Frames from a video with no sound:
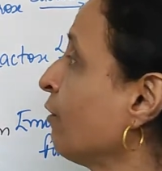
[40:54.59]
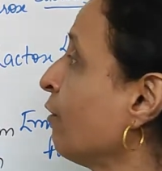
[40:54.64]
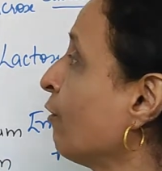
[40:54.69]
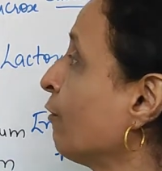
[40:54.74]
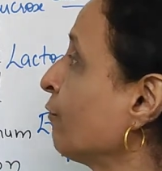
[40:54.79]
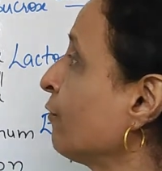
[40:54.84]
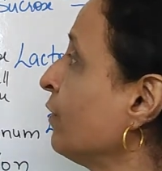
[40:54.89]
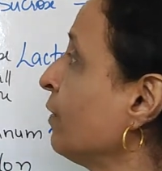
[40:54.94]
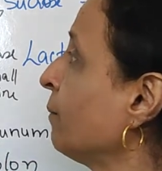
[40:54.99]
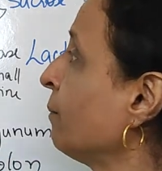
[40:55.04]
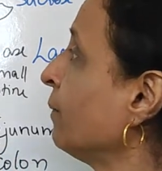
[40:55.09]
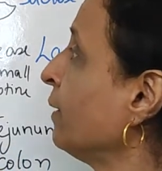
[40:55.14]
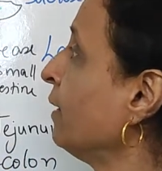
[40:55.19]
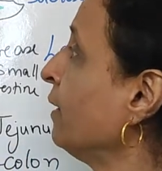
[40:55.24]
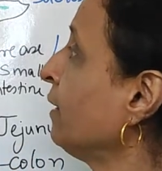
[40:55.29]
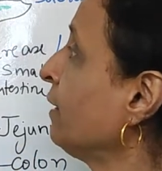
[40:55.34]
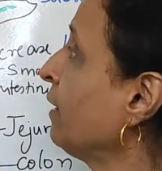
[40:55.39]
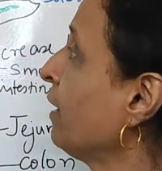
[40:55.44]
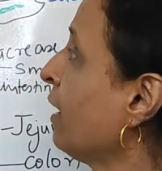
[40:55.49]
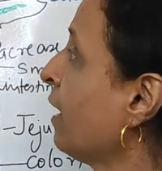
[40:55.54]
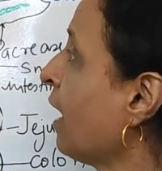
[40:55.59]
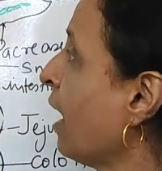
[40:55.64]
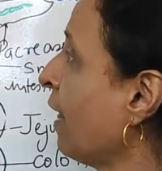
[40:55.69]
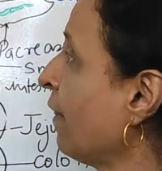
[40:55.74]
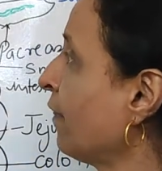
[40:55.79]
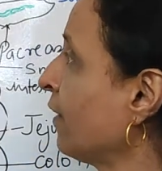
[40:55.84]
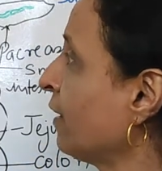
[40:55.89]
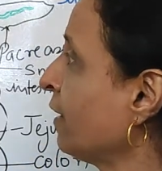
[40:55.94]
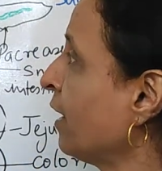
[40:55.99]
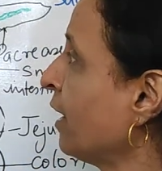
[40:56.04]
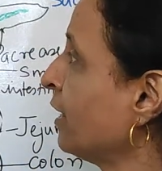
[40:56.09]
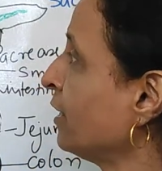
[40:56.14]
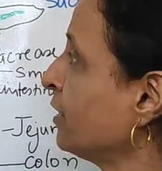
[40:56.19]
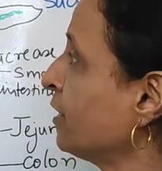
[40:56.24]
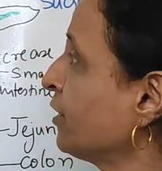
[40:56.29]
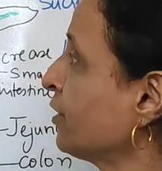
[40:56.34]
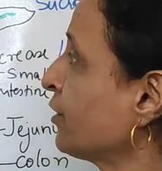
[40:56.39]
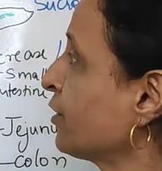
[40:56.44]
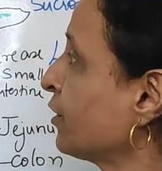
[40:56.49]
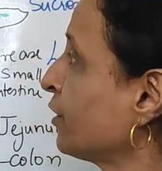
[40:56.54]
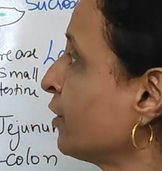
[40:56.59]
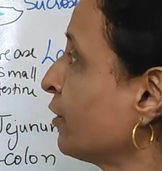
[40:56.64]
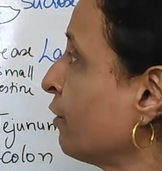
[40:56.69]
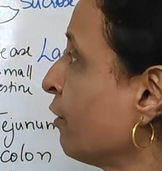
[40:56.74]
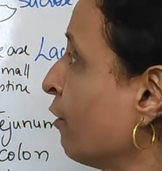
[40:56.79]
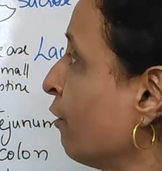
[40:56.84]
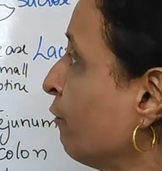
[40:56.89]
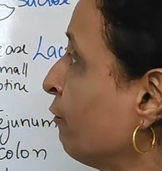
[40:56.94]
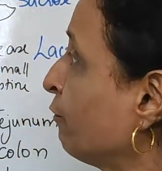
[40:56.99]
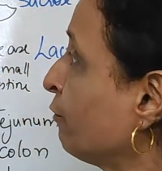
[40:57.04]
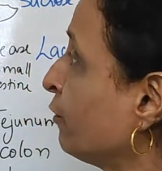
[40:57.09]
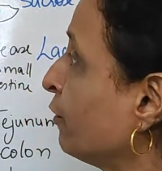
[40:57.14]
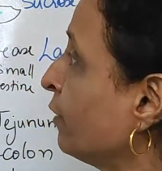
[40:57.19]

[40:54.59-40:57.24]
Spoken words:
of the milk, and the digestion of